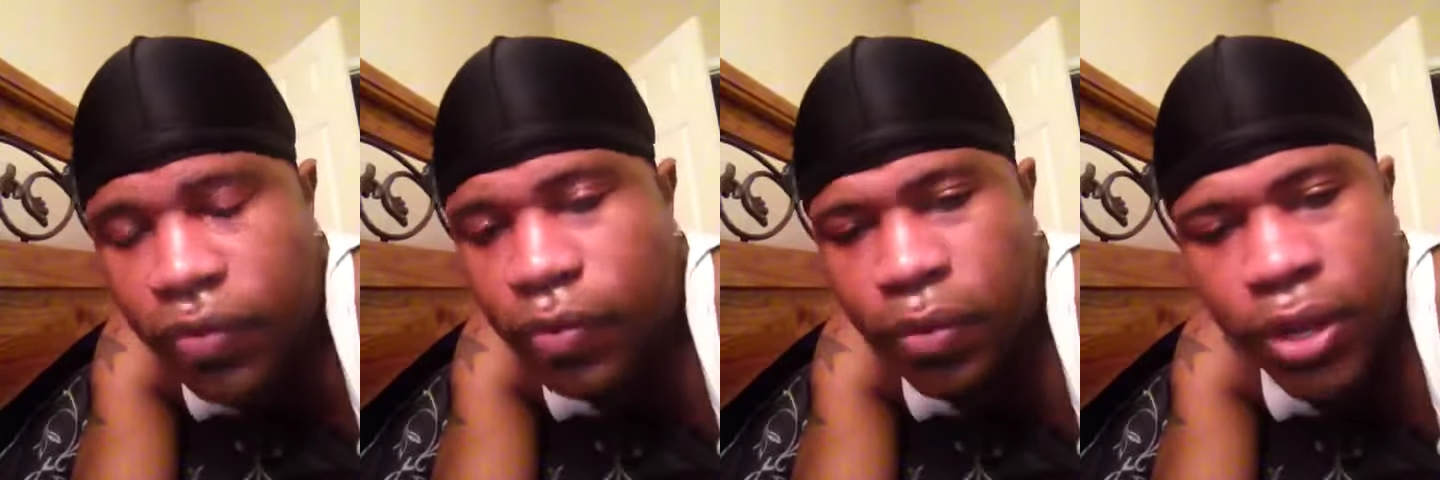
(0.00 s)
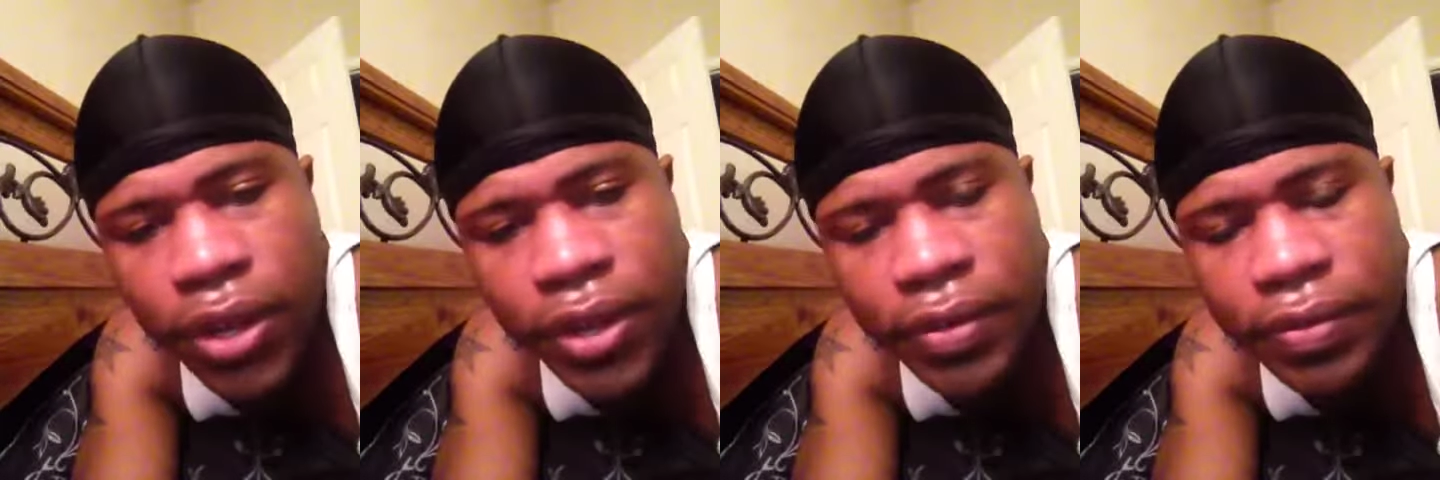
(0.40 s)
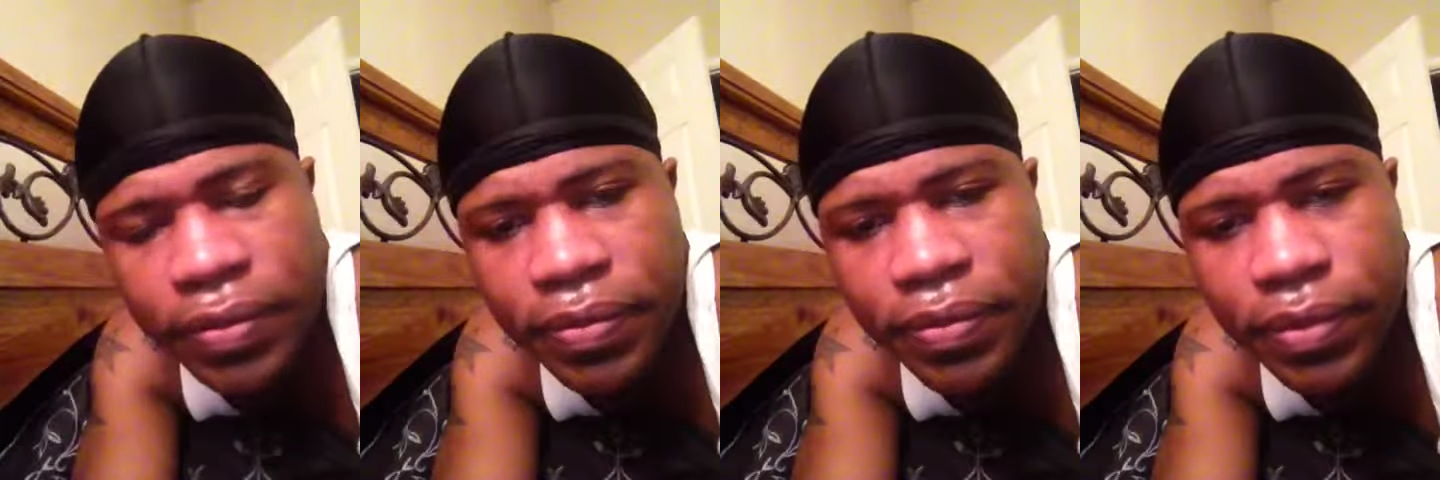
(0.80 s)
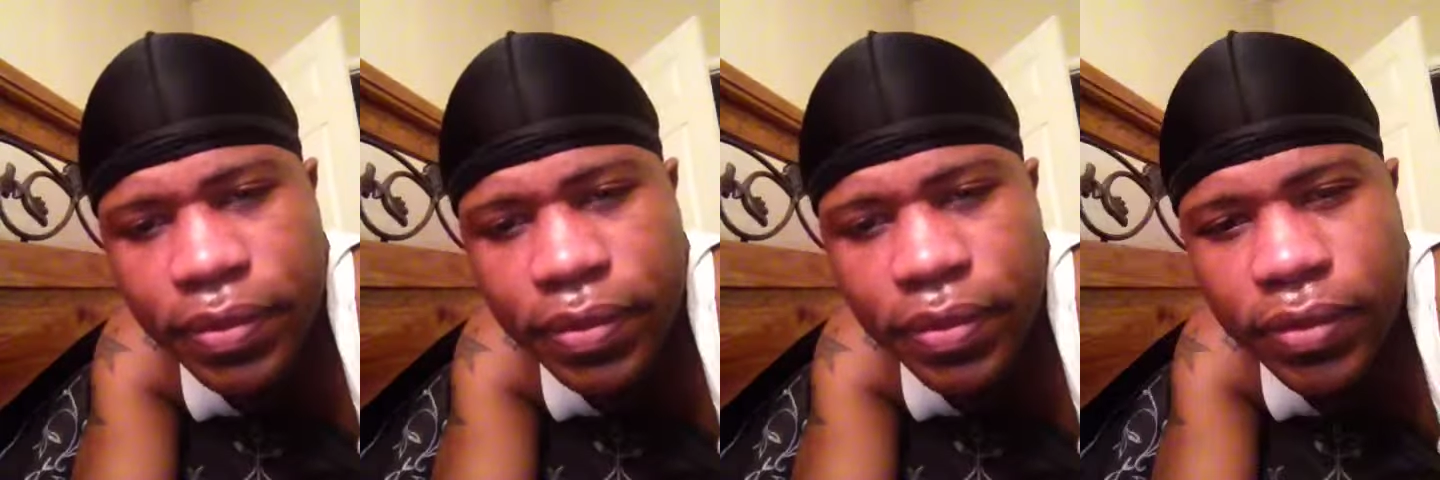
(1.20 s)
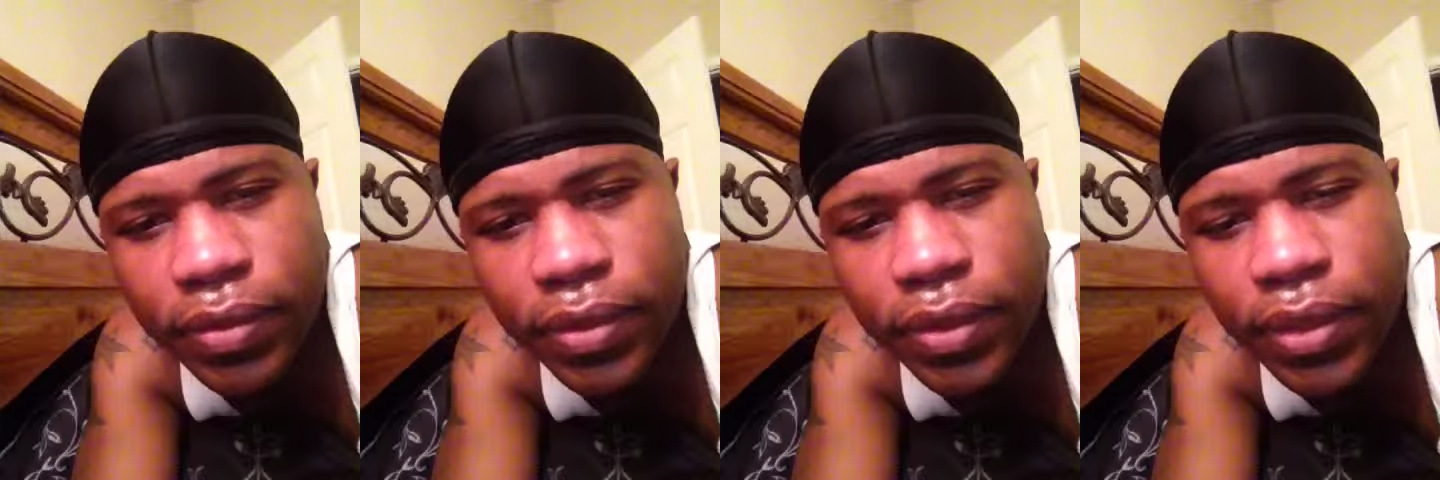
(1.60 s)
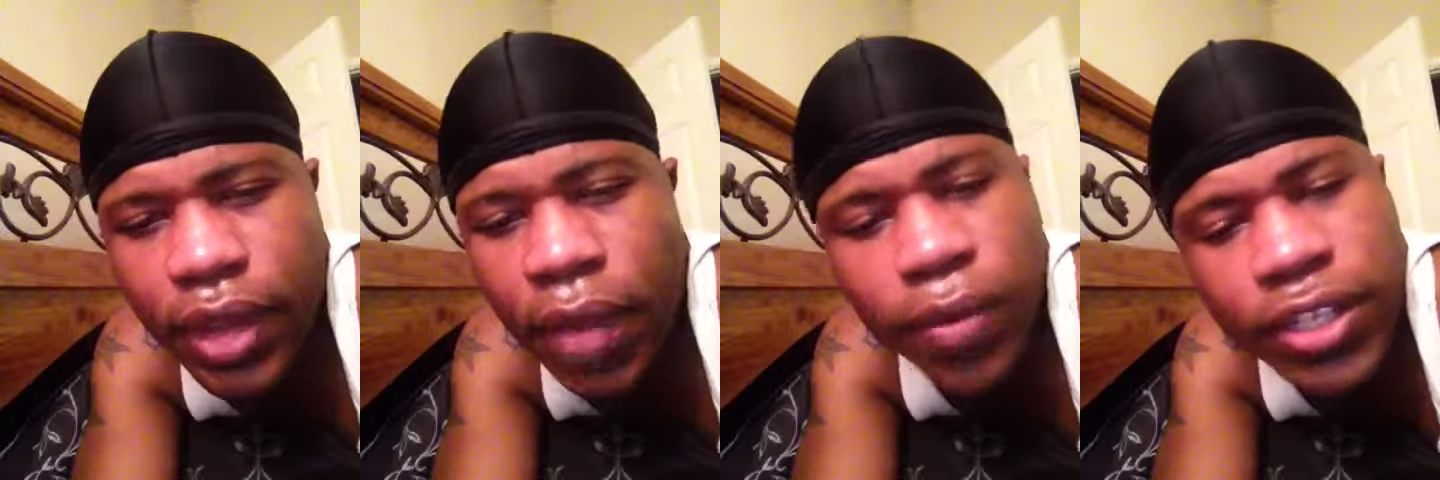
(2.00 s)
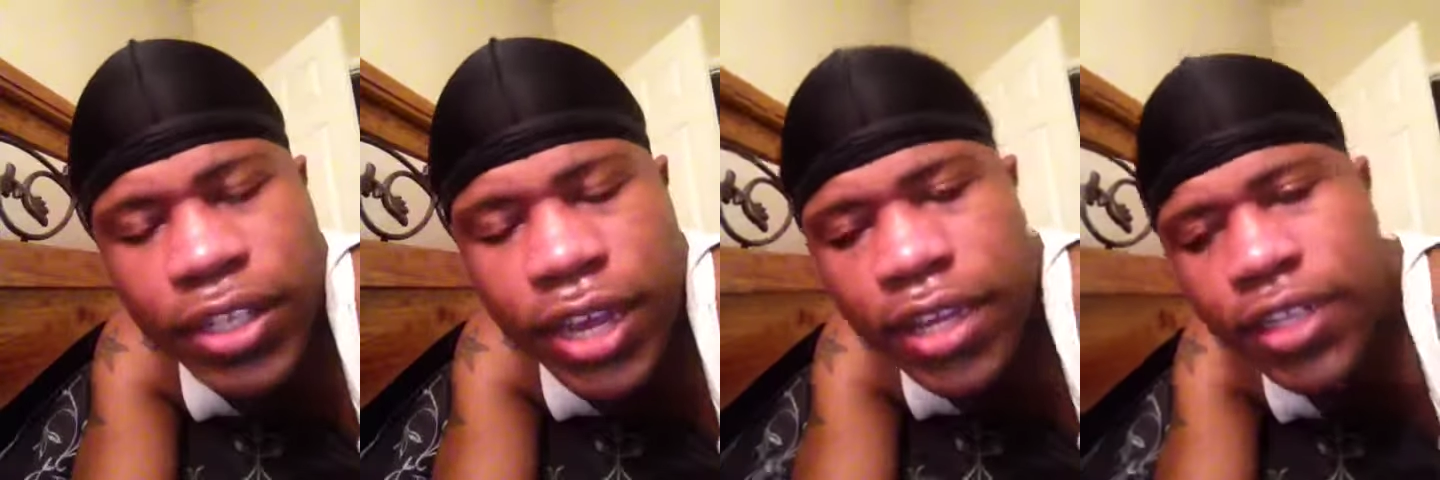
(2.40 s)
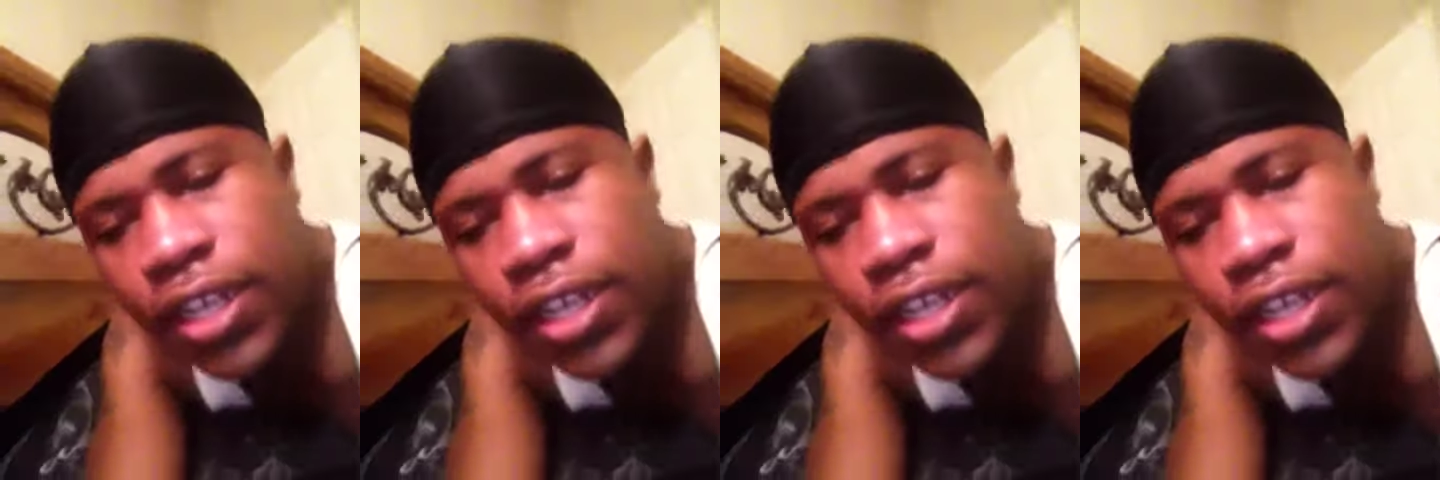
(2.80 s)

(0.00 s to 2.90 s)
but I wouldn't change